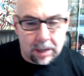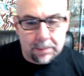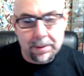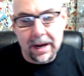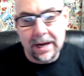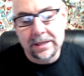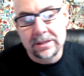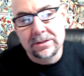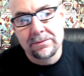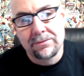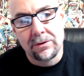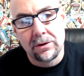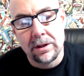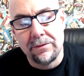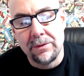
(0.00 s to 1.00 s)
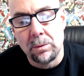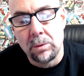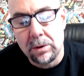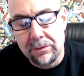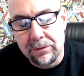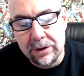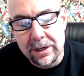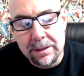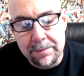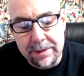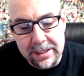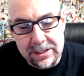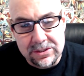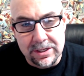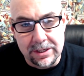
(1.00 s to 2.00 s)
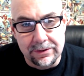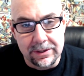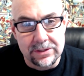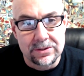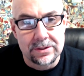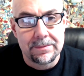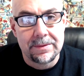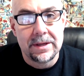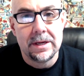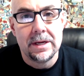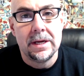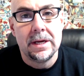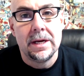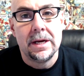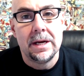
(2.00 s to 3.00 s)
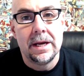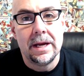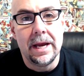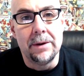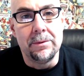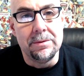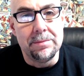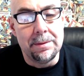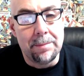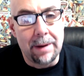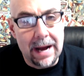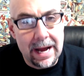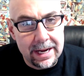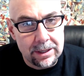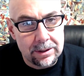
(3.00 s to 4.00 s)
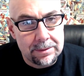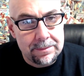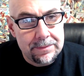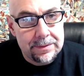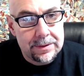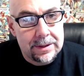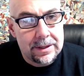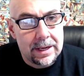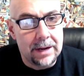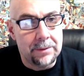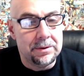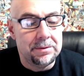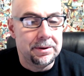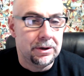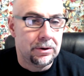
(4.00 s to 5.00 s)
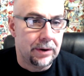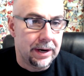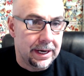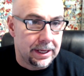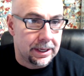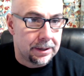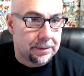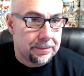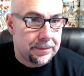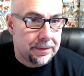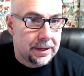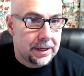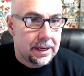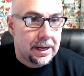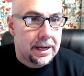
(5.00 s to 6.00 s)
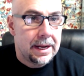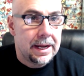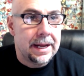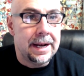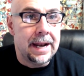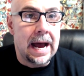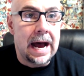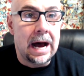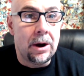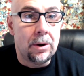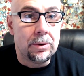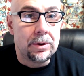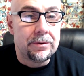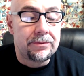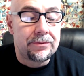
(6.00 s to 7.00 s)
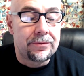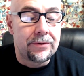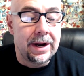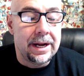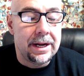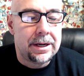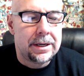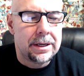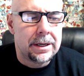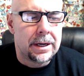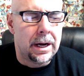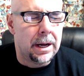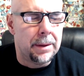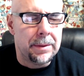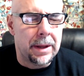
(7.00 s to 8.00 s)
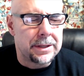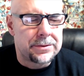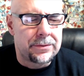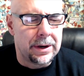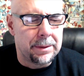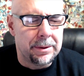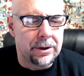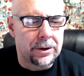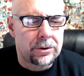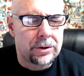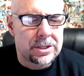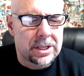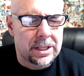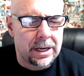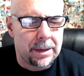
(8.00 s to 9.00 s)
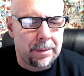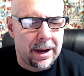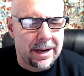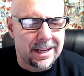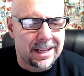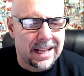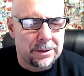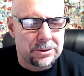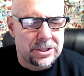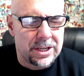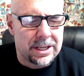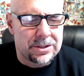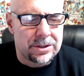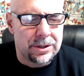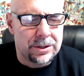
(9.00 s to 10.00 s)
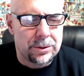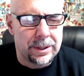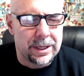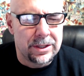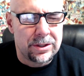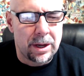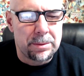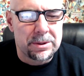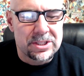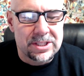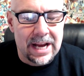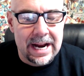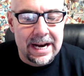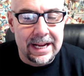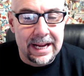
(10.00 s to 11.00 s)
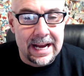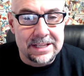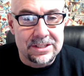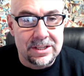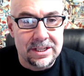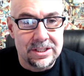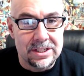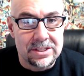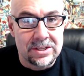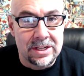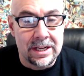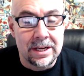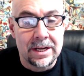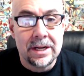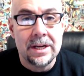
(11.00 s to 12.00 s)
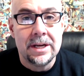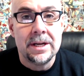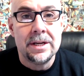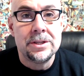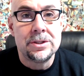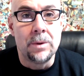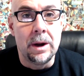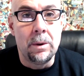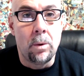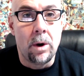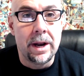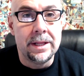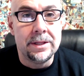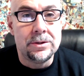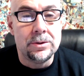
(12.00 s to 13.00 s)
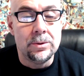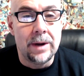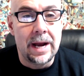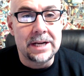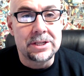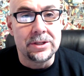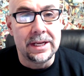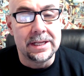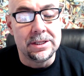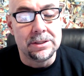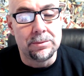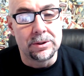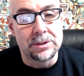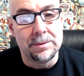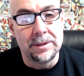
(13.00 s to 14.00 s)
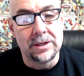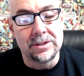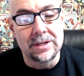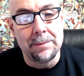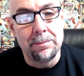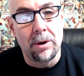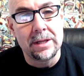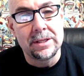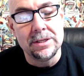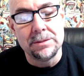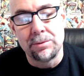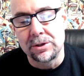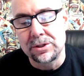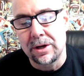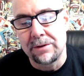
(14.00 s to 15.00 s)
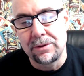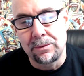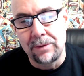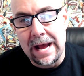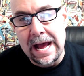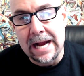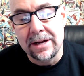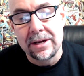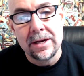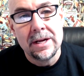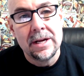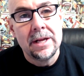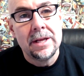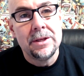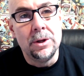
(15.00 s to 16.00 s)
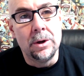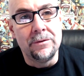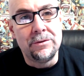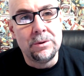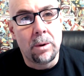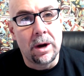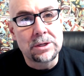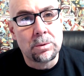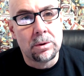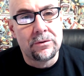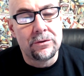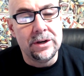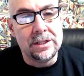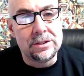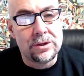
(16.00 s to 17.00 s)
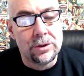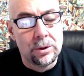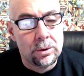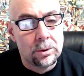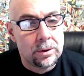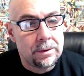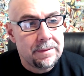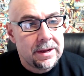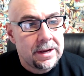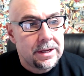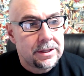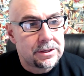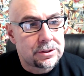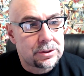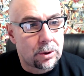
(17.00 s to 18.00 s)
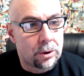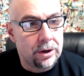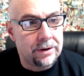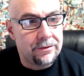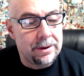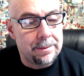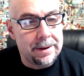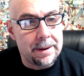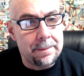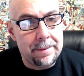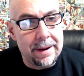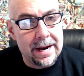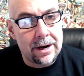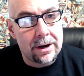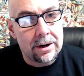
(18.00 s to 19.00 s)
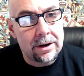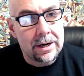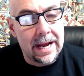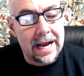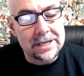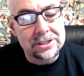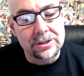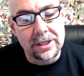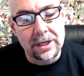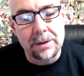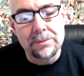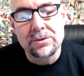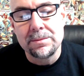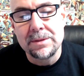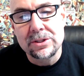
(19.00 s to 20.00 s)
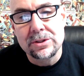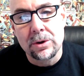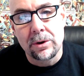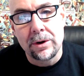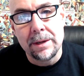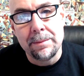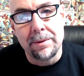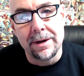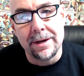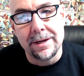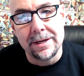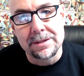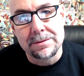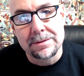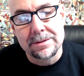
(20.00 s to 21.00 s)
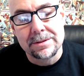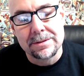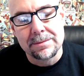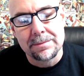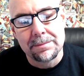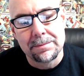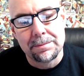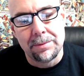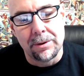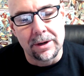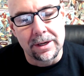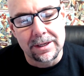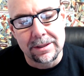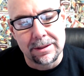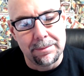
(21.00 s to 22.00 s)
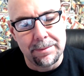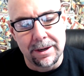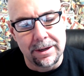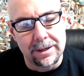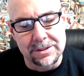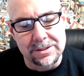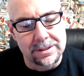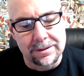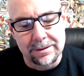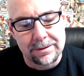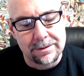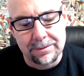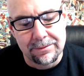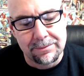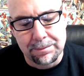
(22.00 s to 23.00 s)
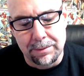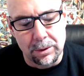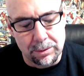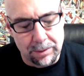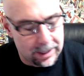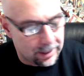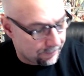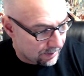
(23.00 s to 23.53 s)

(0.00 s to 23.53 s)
box full of the Wolverine miniseries. And we've been buying them and we've been grading them. Now, Chris Claremont and Klaus Janson are doing a double signing at CGC. So I wanted to actually get these books because I bought these books off the rack. You know, if you watch Wolverine 2, the story of him and the bear actually comes from this story. But in this book, the bear doesn't bode well.